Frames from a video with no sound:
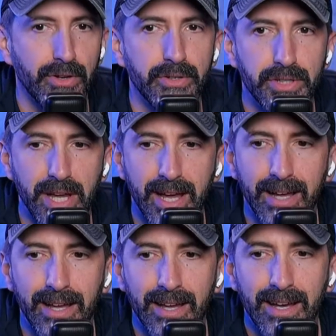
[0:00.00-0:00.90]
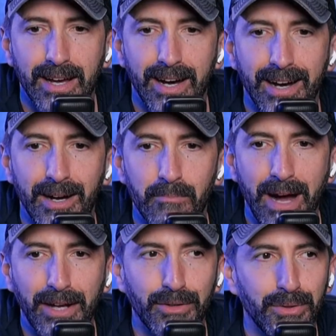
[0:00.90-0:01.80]
Thursday. Uh,
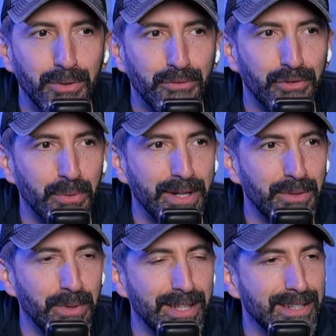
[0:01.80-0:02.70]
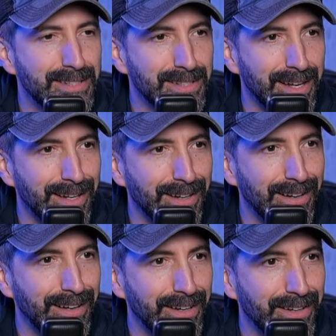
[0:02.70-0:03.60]
Michael flew in with his son
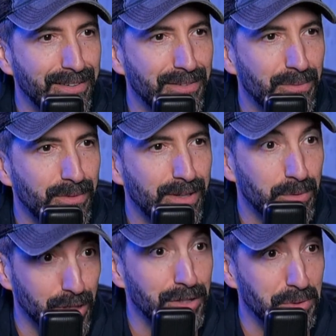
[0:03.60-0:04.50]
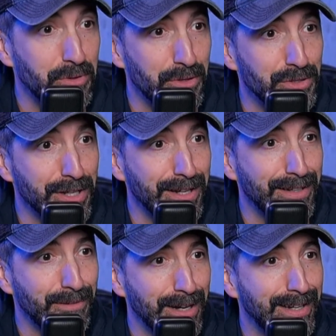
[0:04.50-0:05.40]
on. It was also
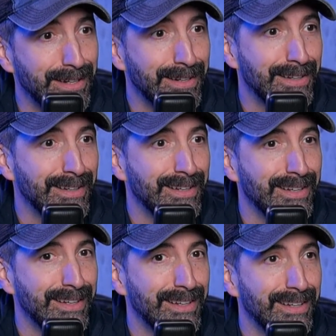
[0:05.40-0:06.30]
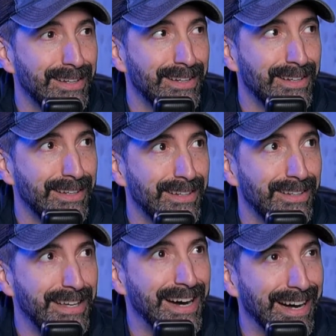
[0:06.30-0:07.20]
Thursday, right? Mm-hmm.
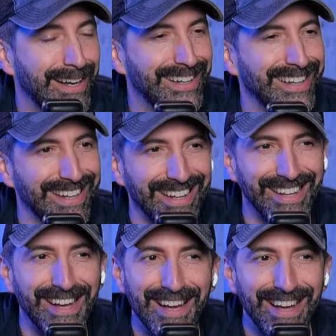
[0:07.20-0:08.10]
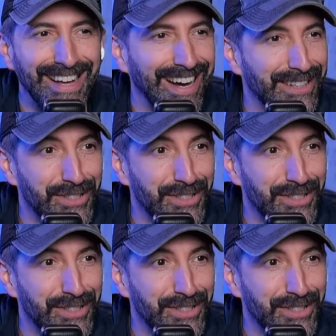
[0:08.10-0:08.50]
Yeah. yeah.